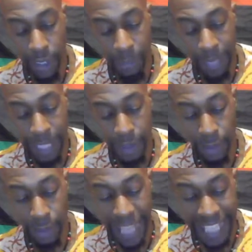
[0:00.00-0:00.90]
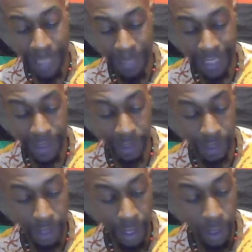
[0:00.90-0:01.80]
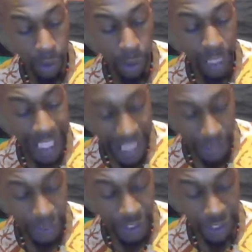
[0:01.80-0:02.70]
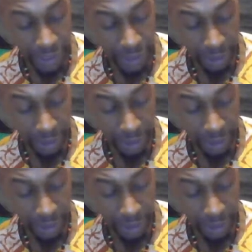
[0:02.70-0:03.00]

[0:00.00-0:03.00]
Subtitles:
the Bantu dynamists or energists.